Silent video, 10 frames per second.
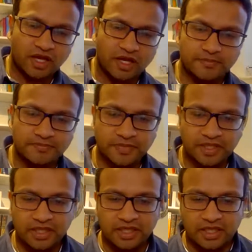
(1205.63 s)
So
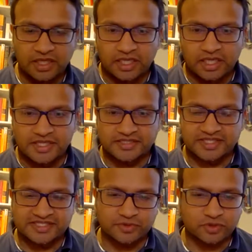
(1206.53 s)

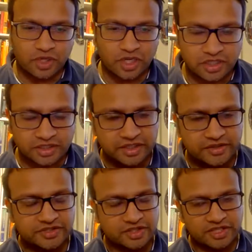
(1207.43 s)
there's something called R
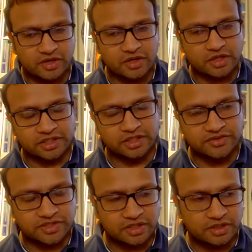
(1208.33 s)
codes. Now R
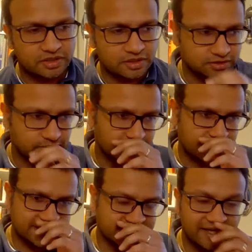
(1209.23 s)
codes are
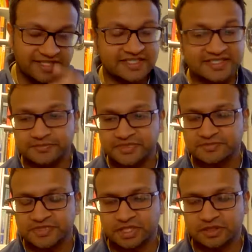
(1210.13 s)
signs and
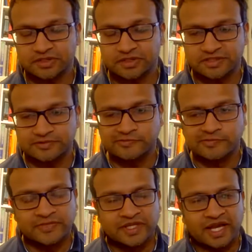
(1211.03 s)
symptoms codes.
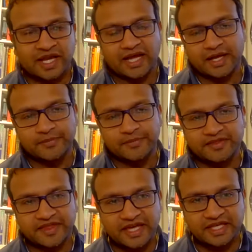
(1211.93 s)

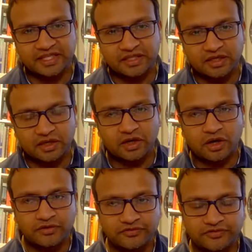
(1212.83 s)
They
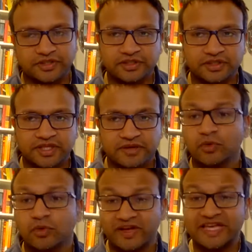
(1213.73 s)
are they're
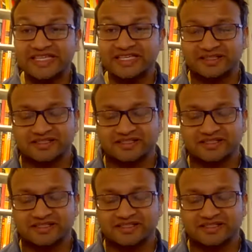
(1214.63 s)
more vague.